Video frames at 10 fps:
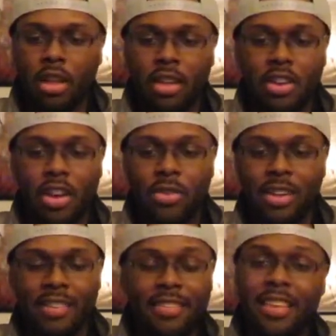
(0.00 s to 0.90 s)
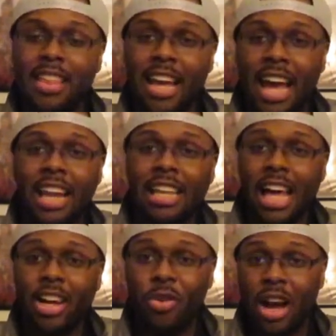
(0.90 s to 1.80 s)
you know, DC, they got a
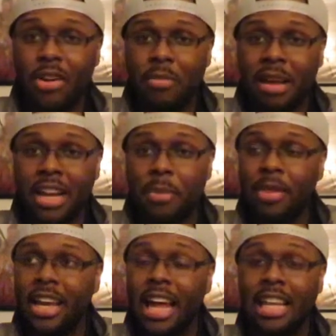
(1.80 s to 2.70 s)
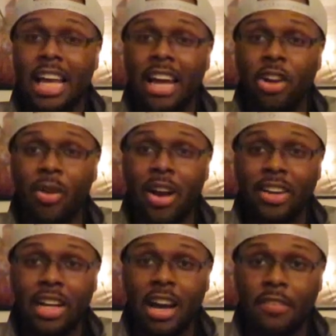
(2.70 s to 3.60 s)
lot of ground to make up. They got a lot of
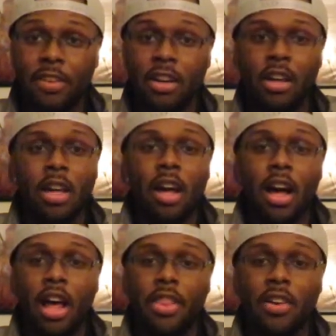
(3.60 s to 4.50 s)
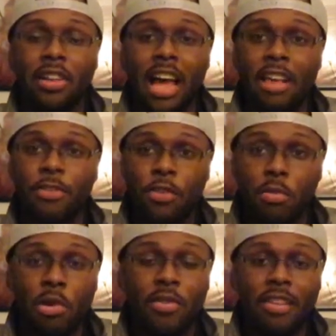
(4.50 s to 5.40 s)
ground to cover. Their last
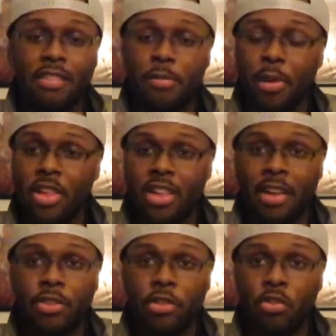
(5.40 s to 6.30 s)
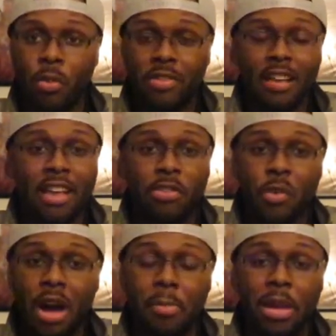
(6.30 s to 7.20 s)
few movies, especially after the Suicide
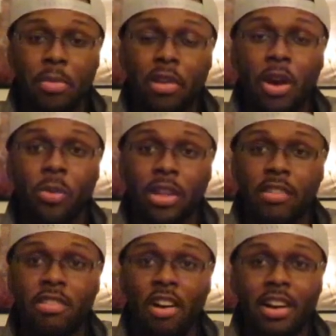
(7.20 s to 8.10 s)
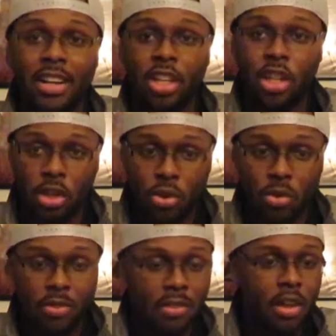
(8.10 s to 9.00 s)
Squad, people are really starting to
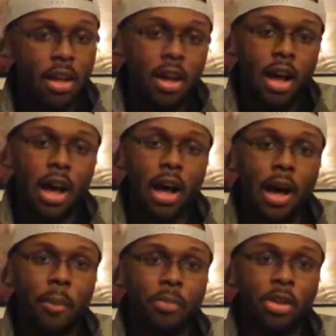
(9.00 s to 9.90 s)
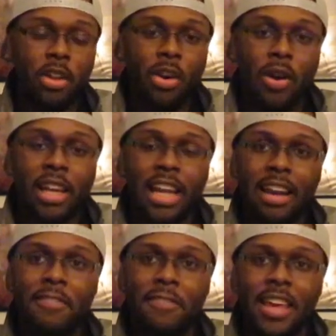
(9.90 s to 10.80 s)
lose, you know, a
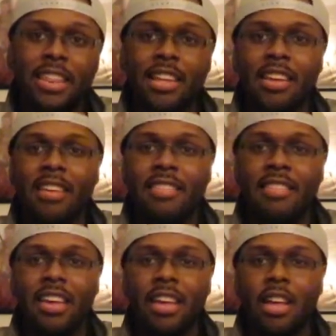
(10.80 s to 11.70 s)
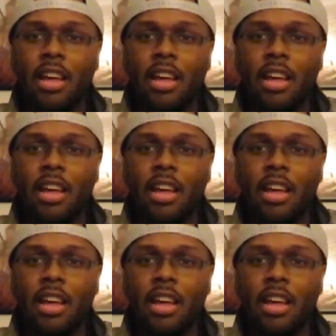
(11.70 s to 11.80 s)
lot of faith in DC